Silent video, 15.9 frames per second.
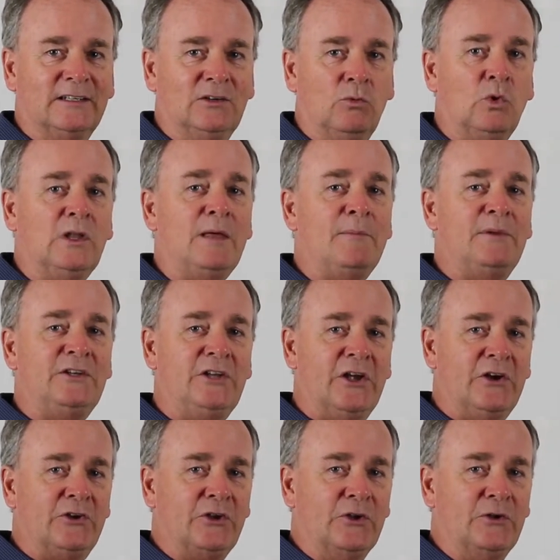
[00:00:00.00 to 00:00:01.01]
Well, let me
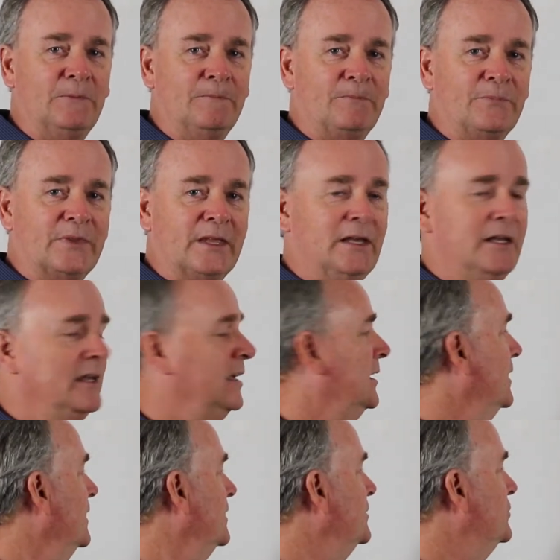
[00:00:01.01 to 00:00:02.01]
tell you.
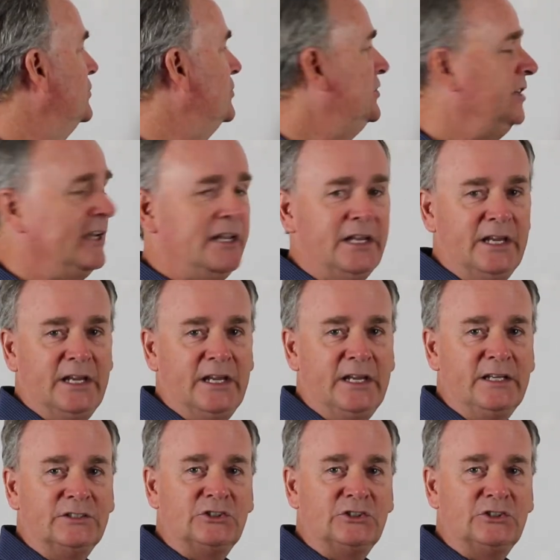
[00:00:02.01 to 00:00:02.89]
C